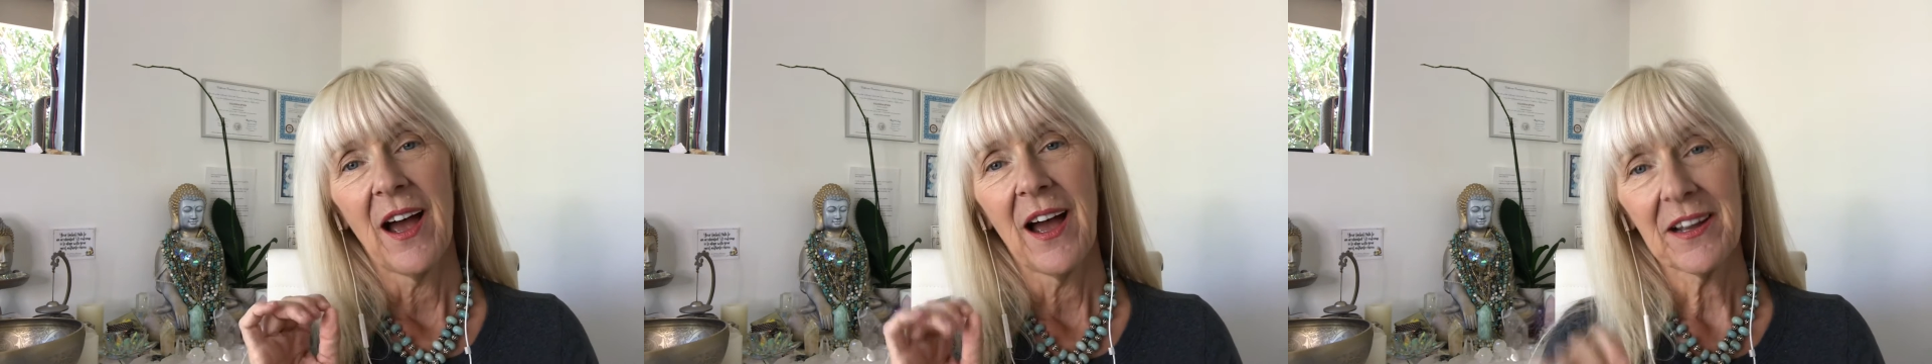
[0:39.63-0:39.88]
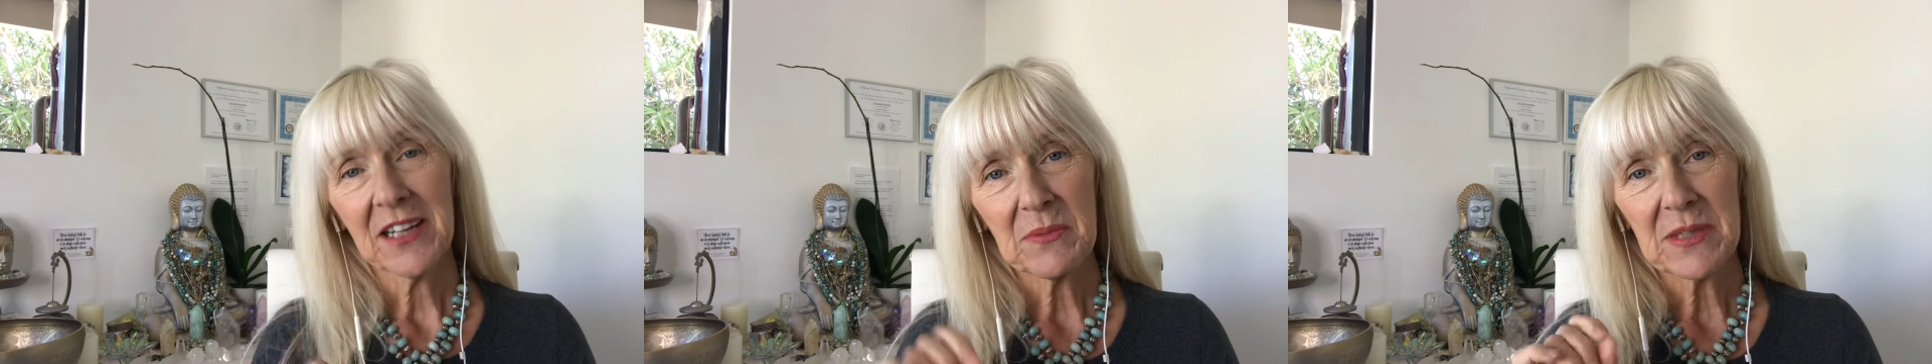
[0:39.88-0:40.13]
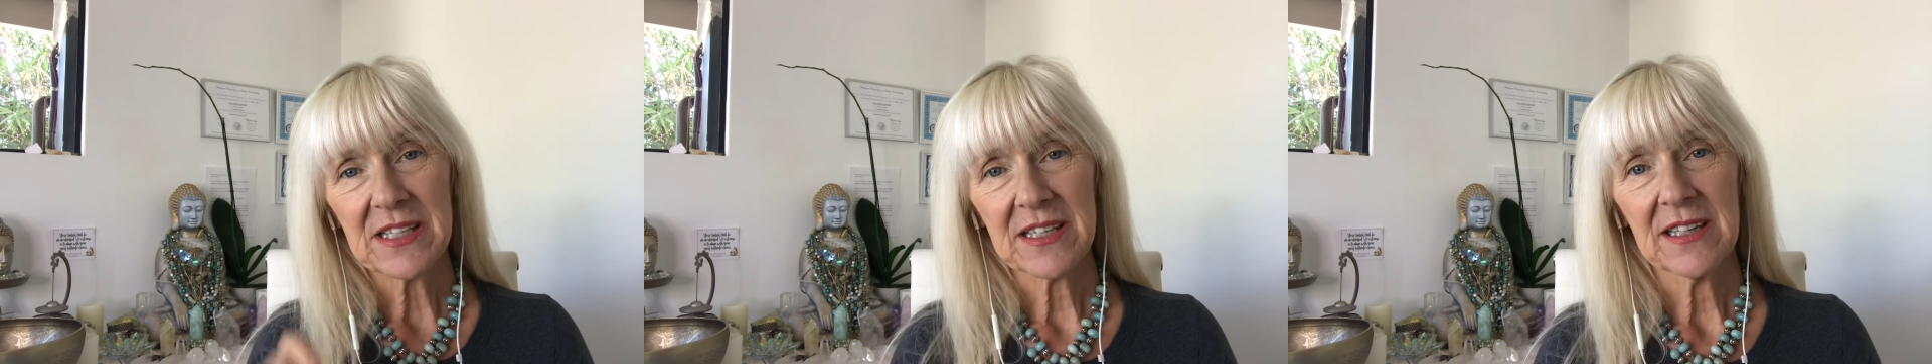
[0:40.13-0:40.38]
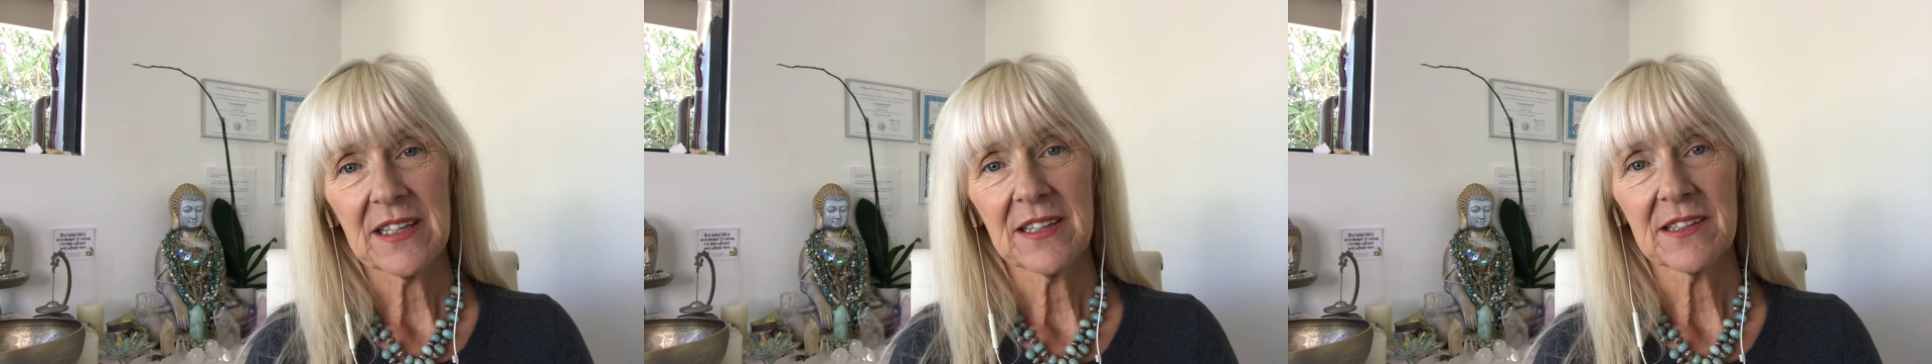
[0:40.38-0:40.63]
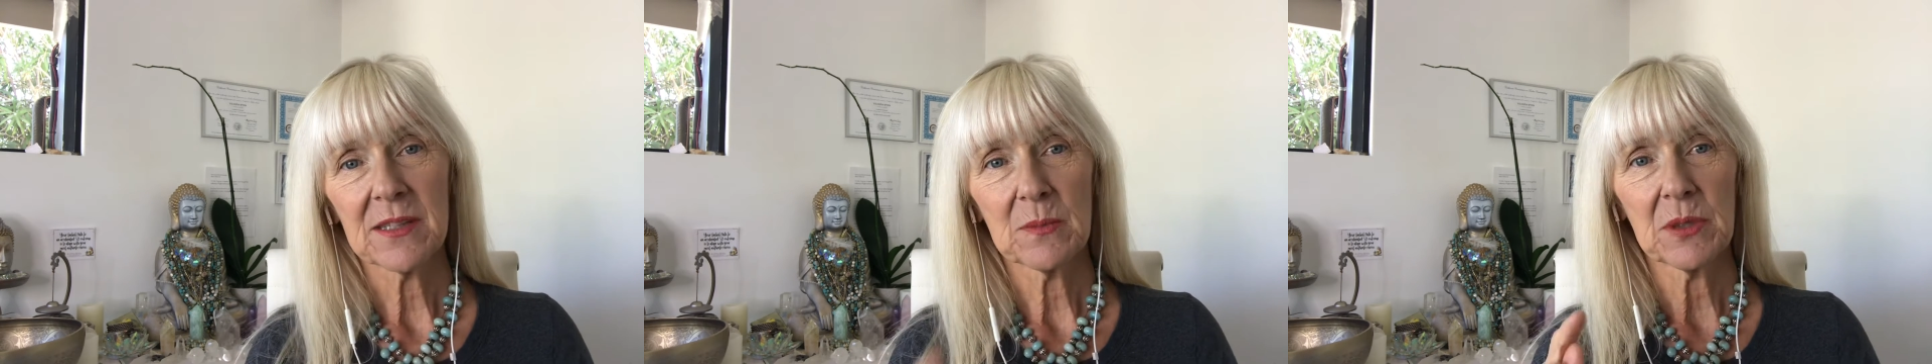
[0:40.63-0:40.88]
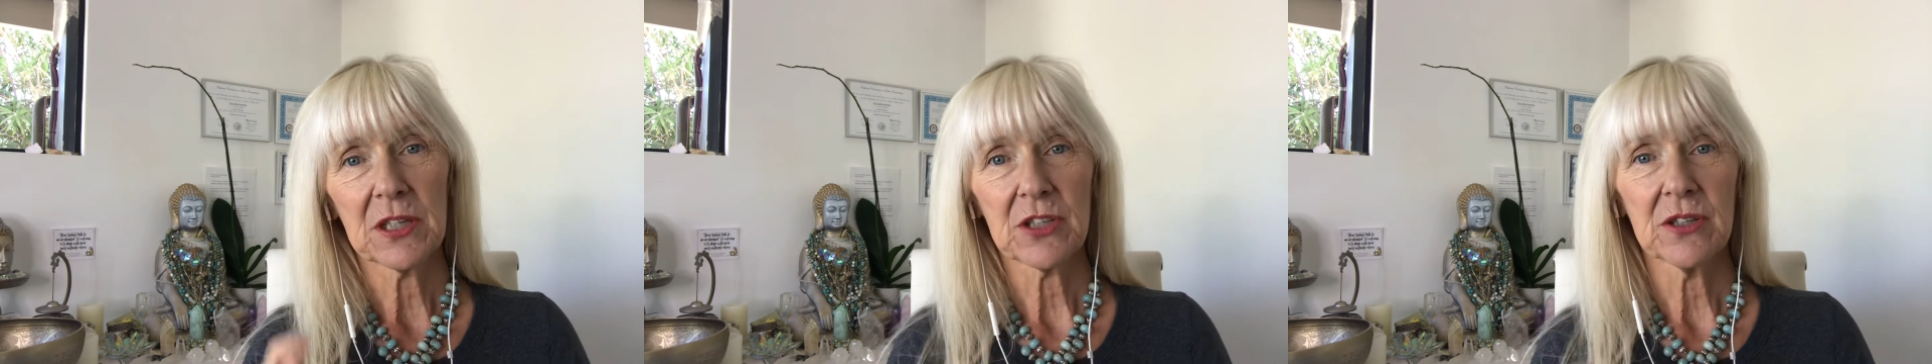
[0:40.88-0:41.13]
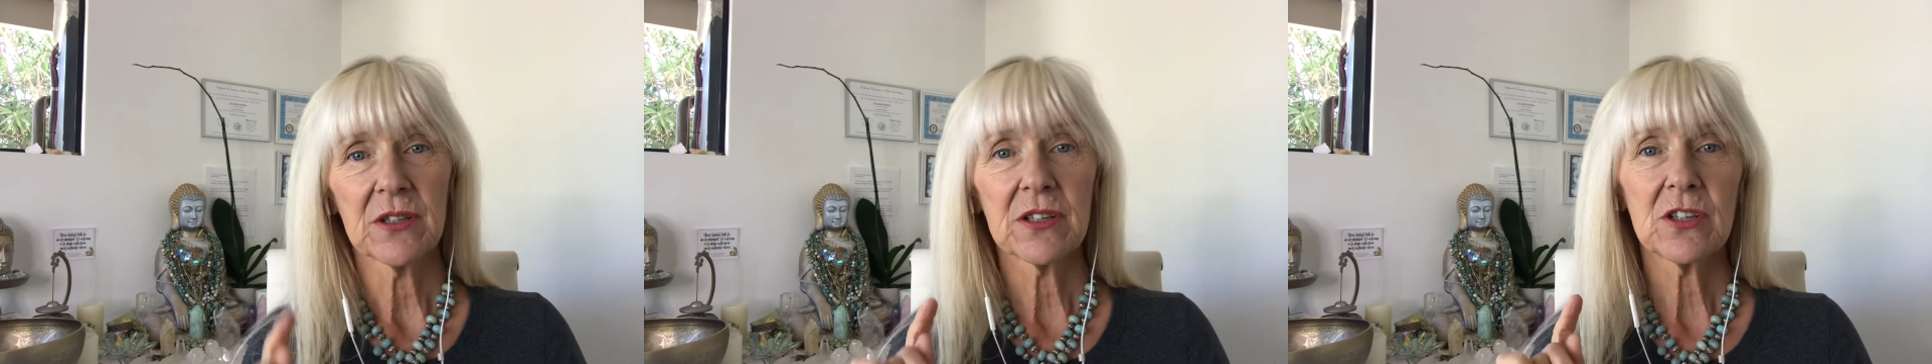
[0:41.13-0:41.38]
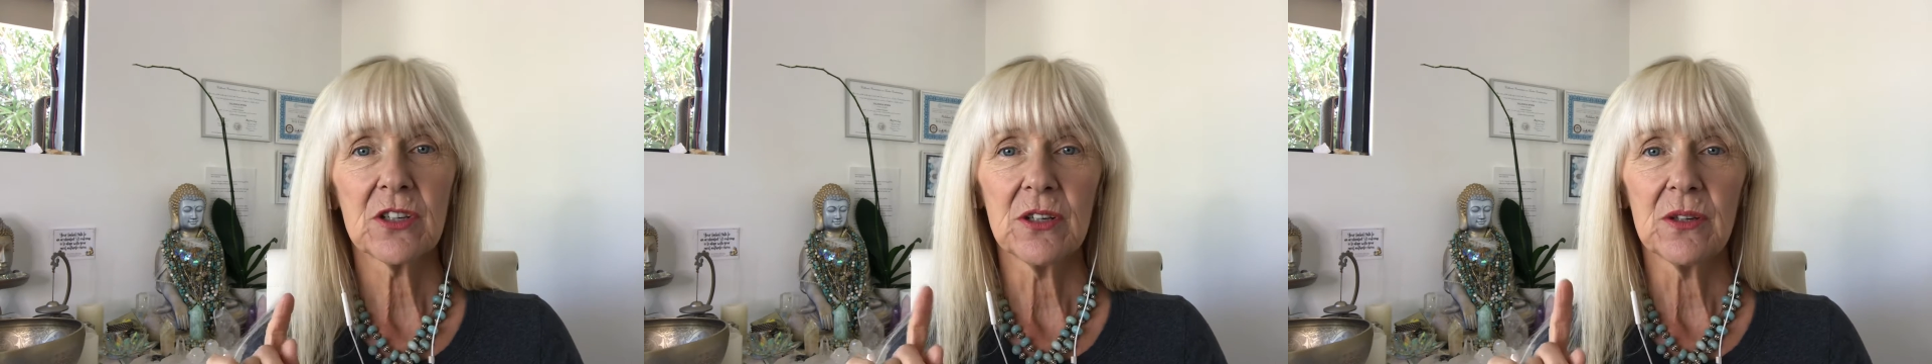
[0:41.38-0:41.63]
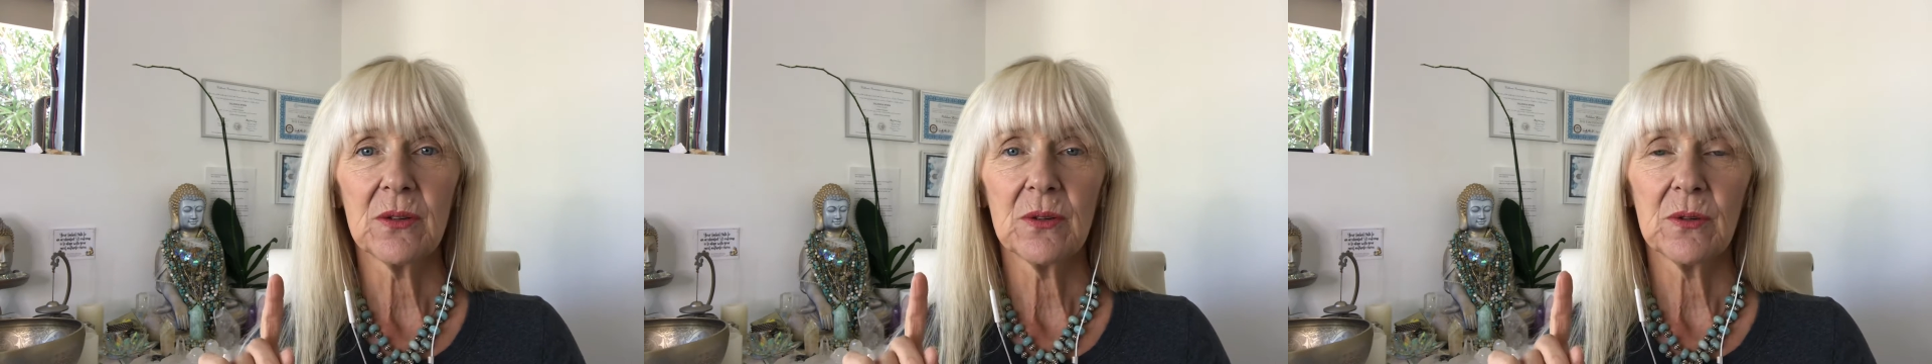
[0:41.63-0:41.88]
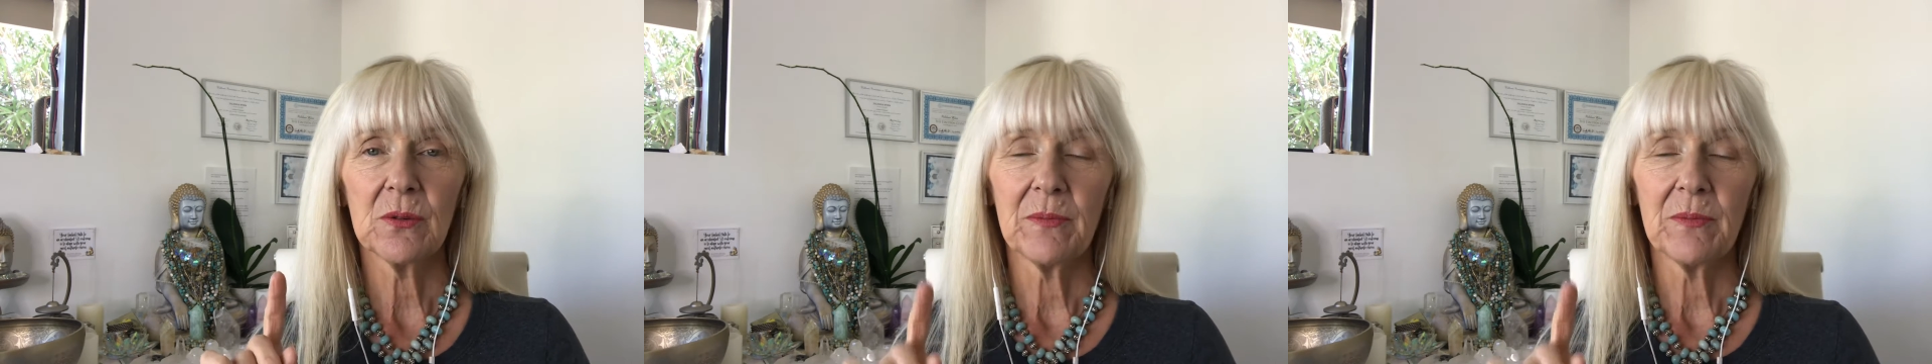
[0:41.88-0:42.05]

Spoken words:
I'm going to be sending some pictures to